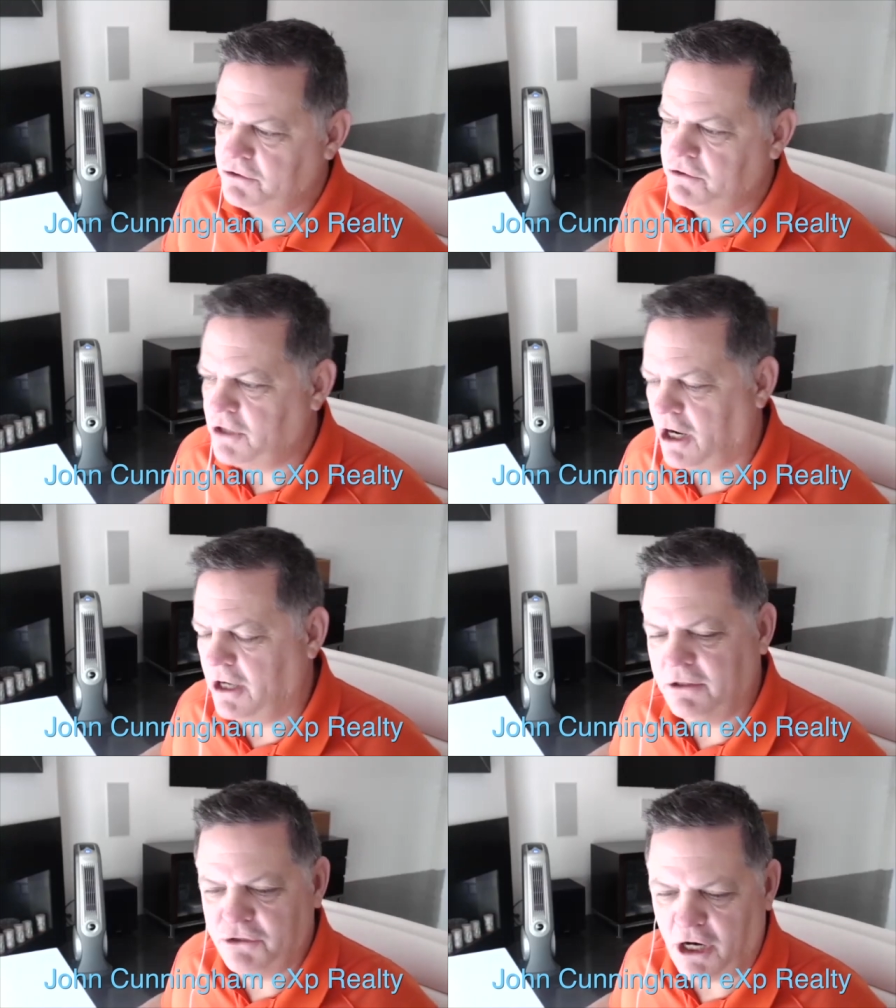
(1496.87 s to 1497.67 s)

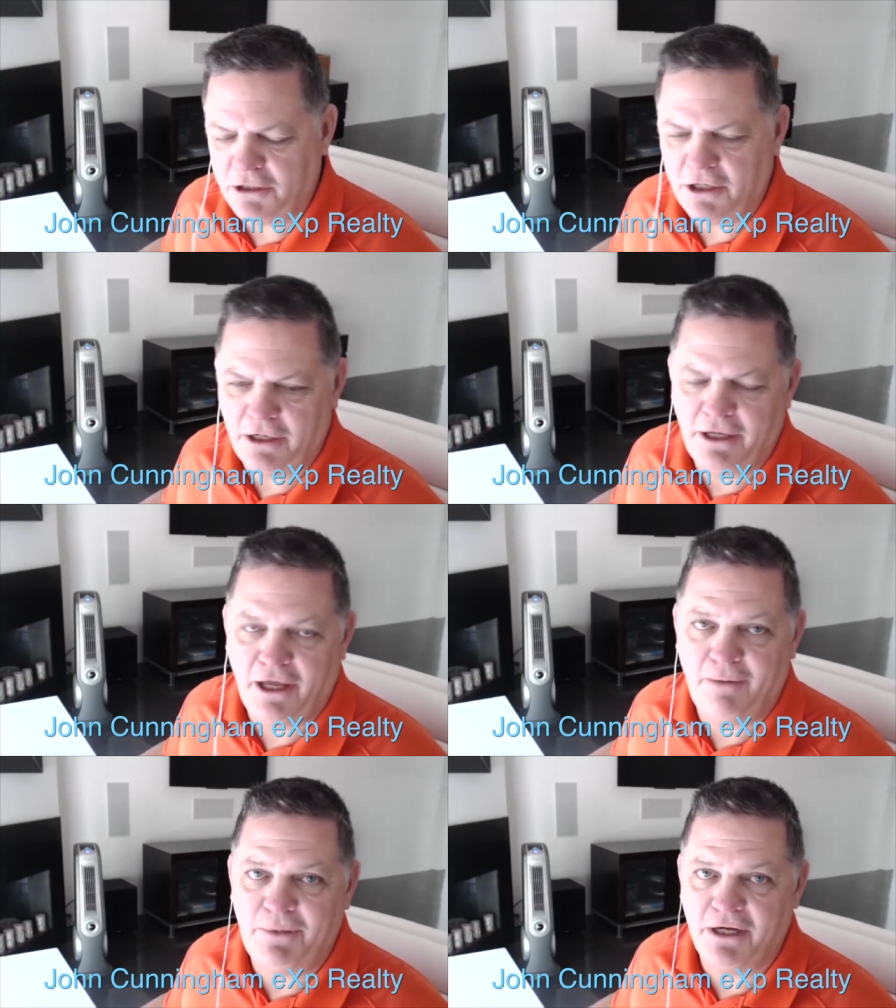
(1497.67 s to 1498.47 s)
John, John
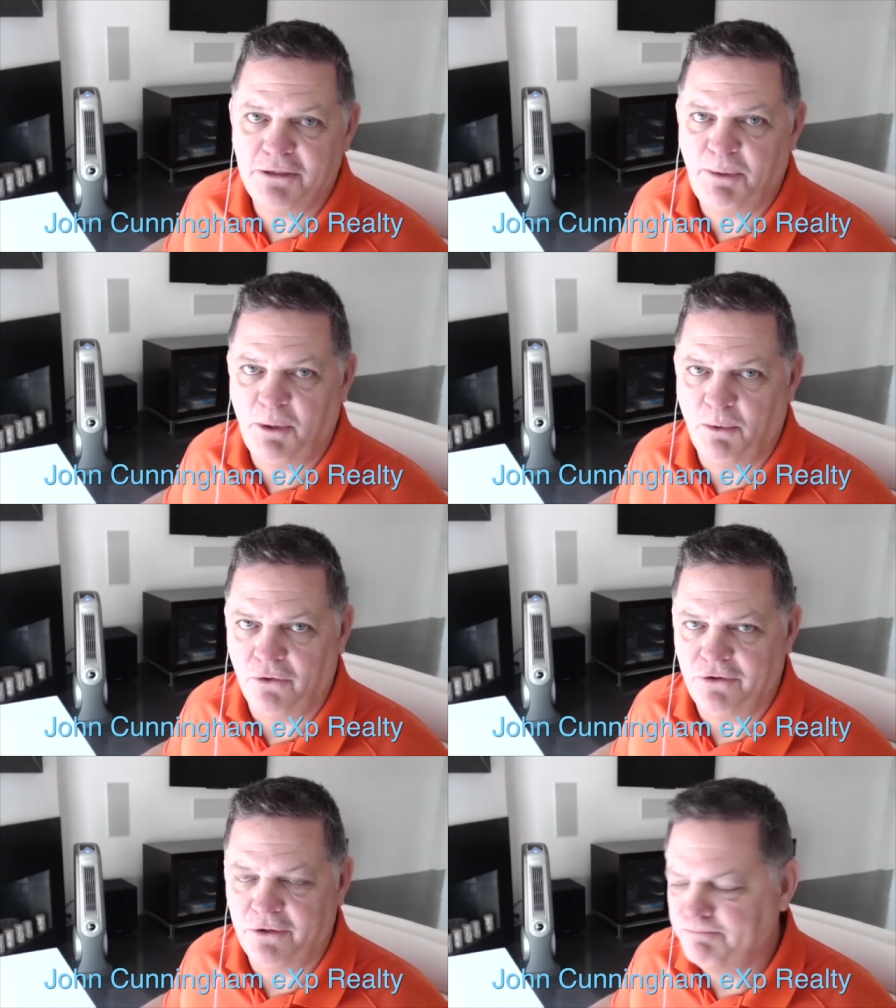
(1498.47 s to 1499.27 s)
Cunningham, EXP
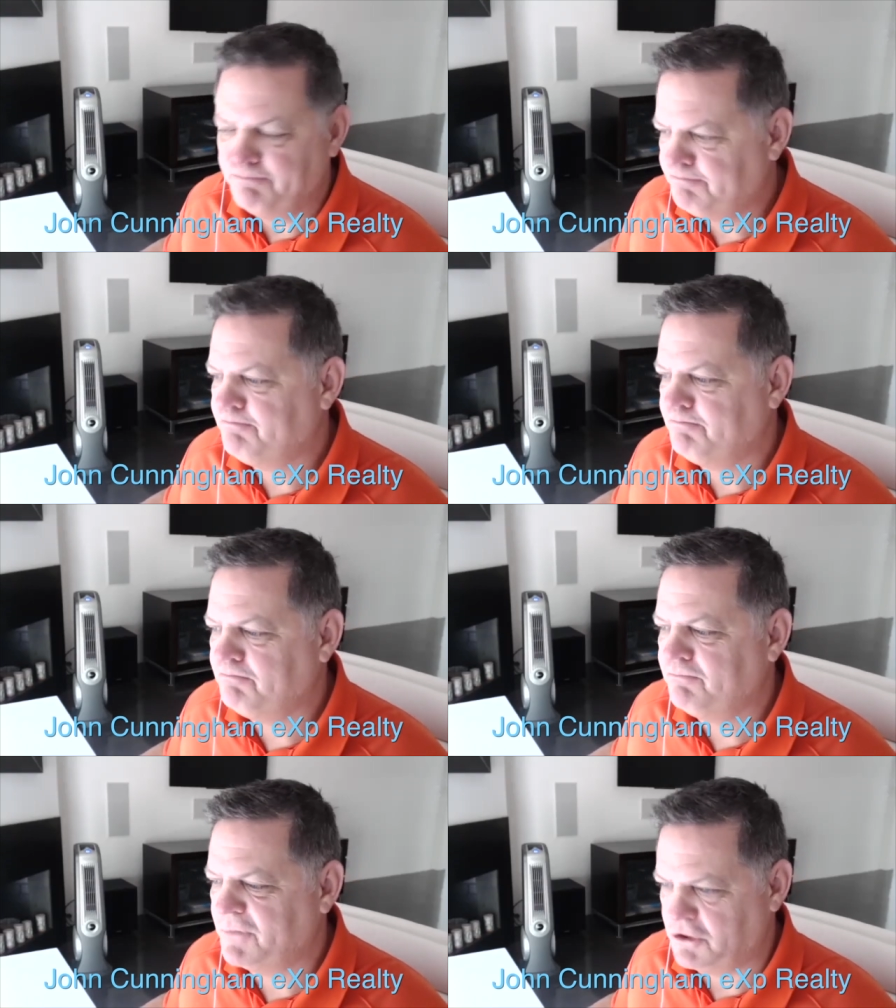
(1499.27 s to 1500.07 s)
Realty. Just